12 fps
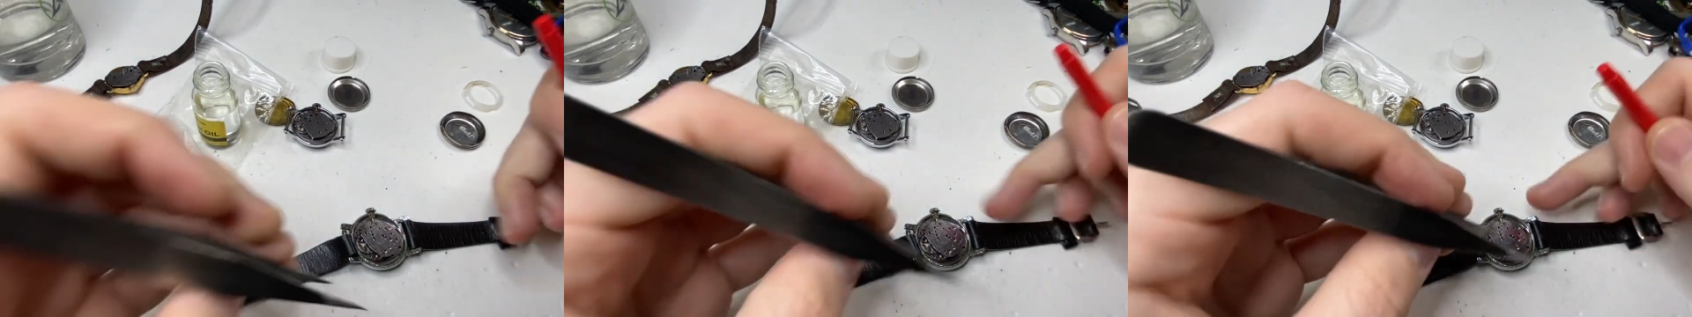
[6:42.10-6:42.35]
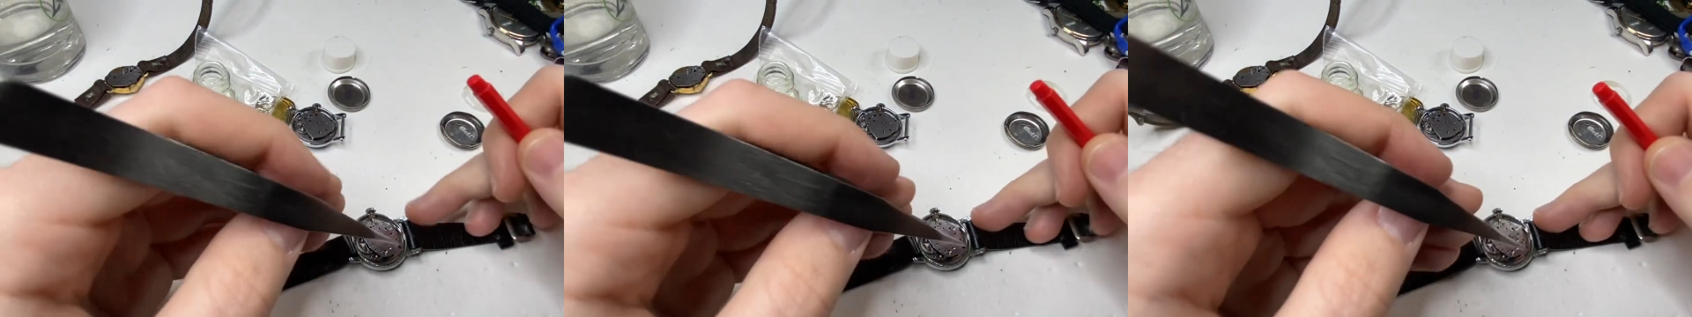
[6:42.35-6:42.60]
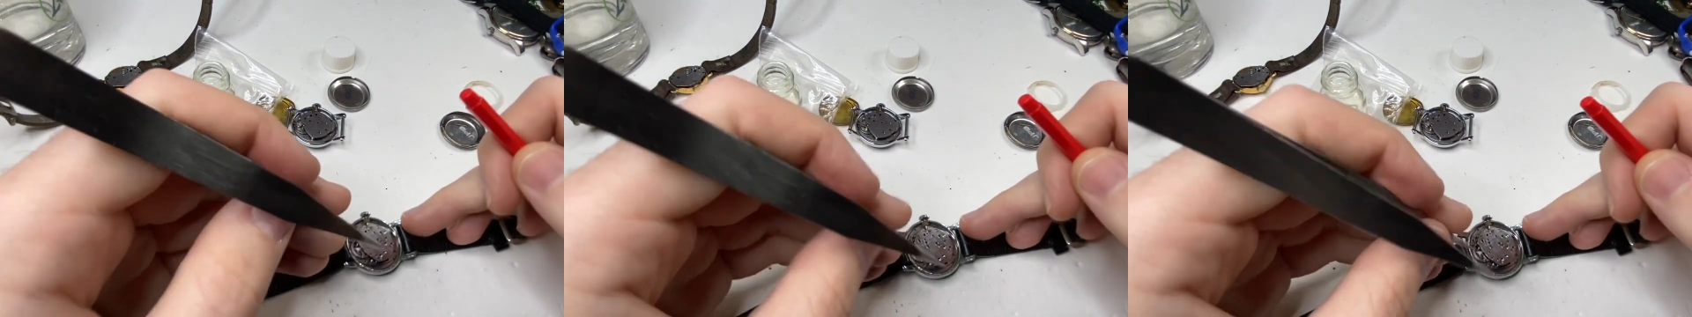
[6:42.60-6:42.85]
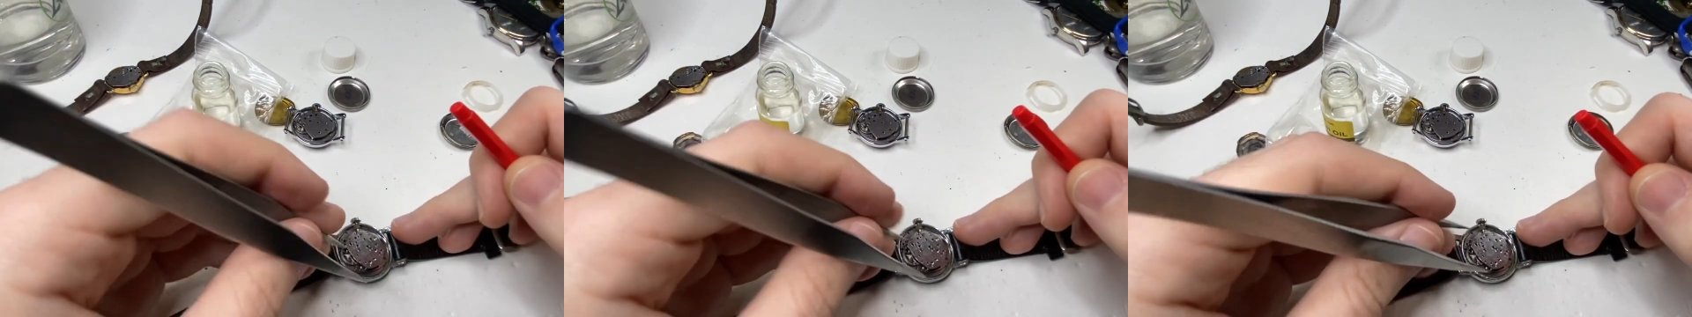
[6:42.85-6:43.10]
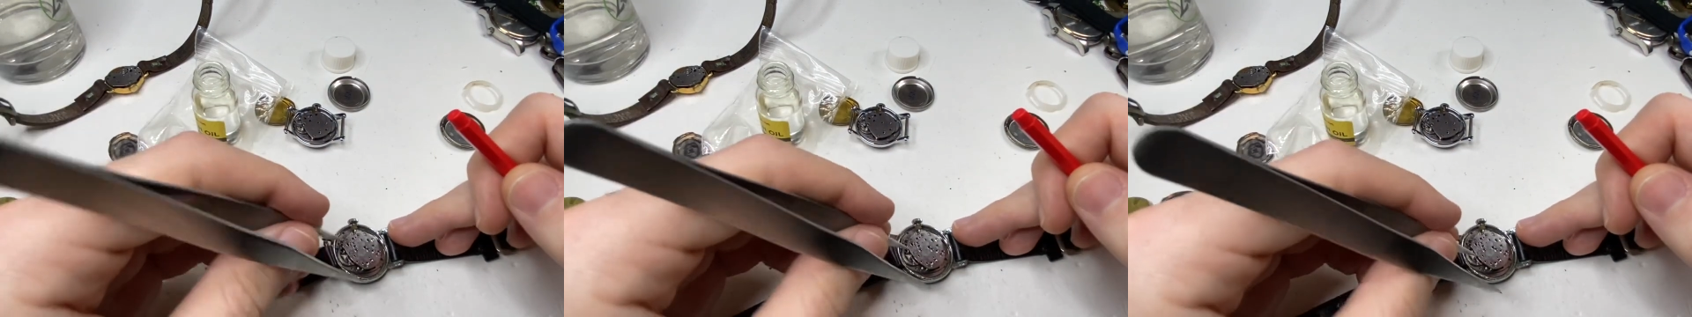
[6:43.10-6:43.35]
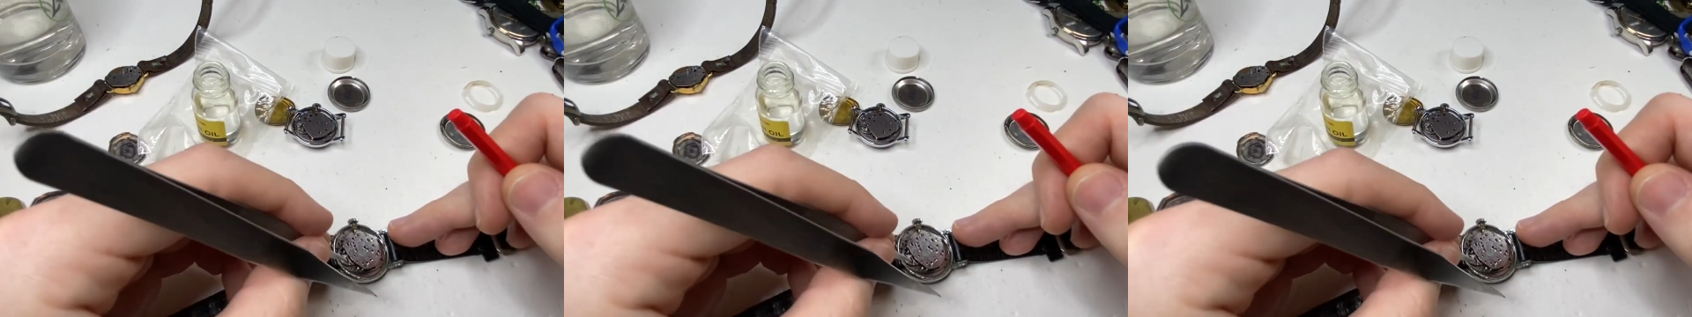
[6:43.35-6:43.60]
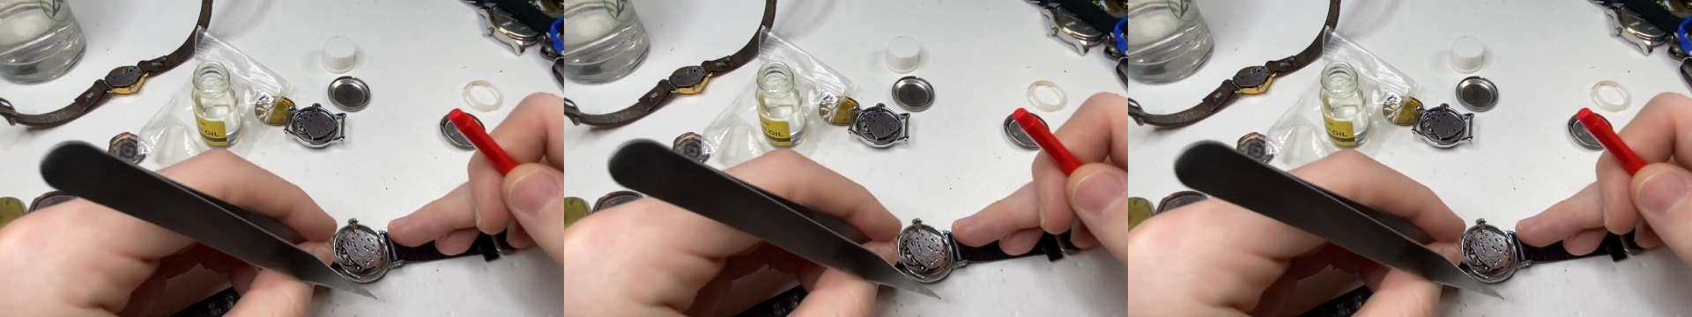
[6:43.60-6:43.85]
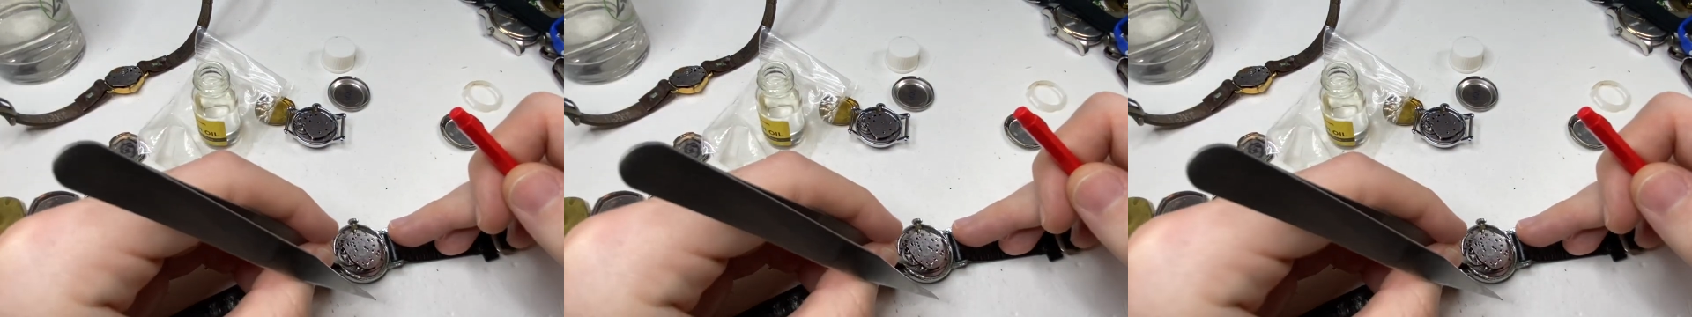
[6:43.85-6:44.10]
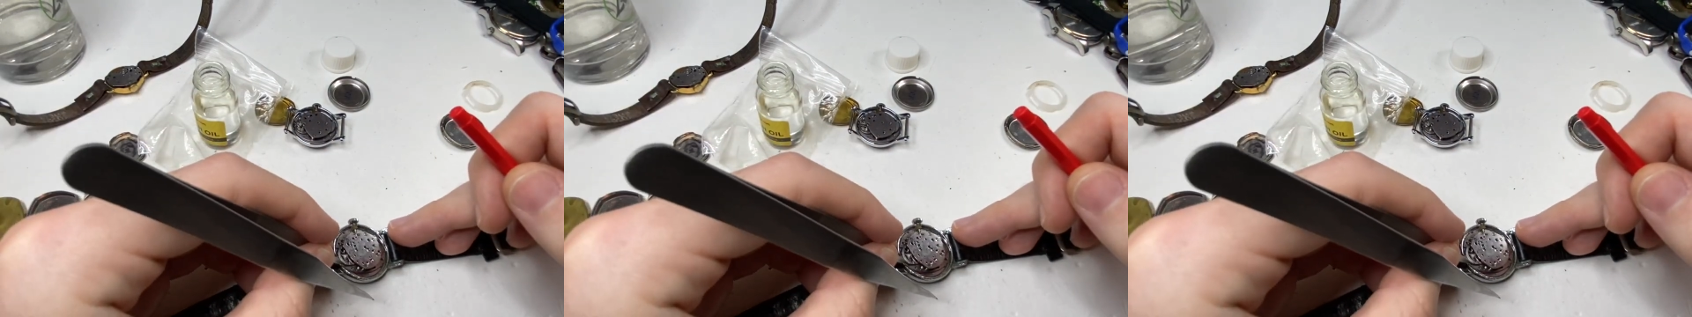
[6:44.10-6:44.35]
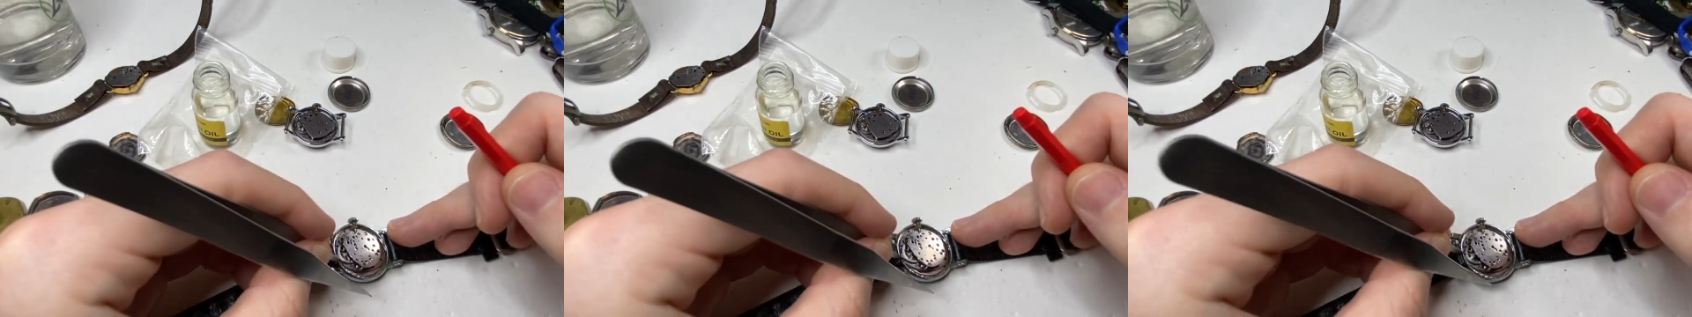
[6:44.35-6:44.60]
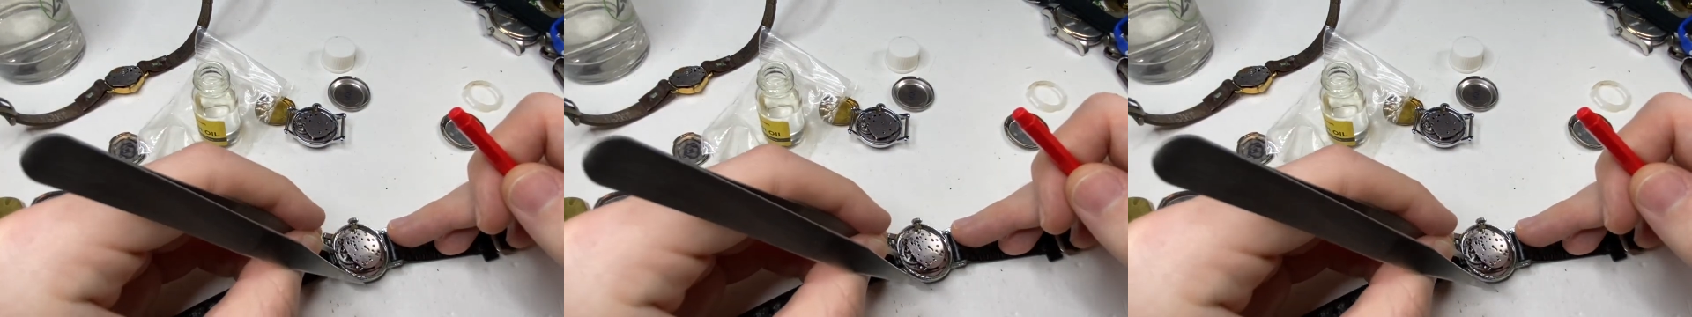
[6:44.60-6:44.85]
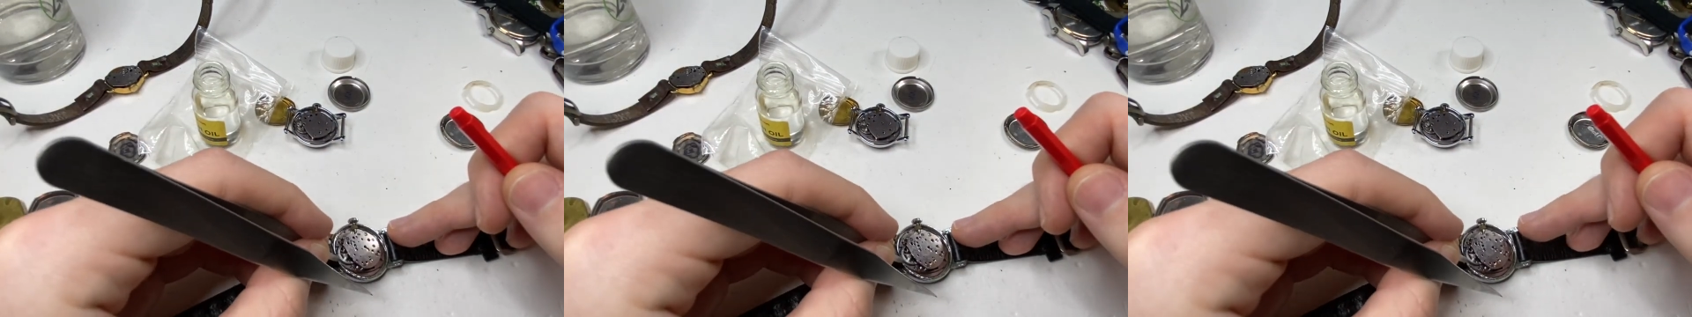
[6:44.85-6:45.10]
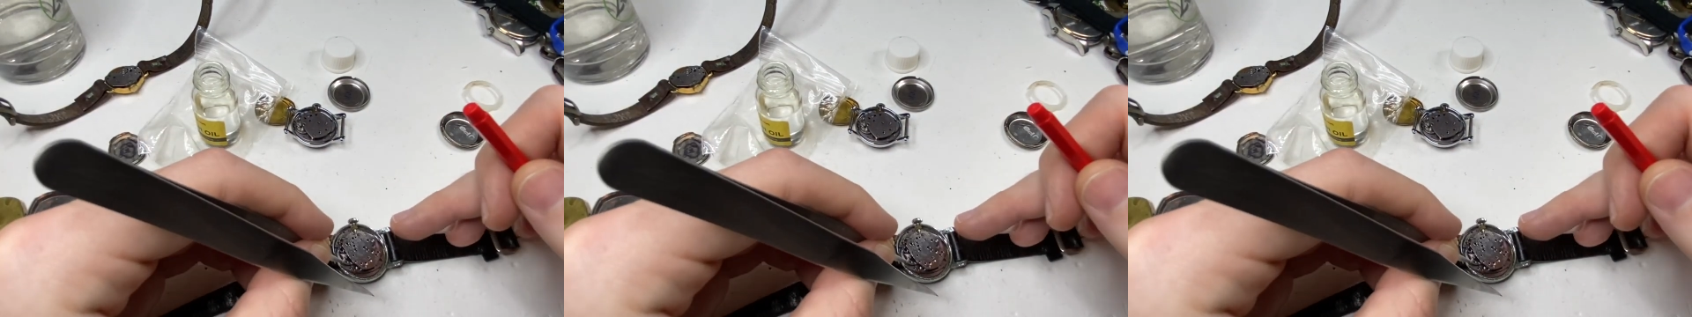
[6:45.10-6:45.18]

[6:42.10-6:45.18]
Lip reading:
(no speaker visible)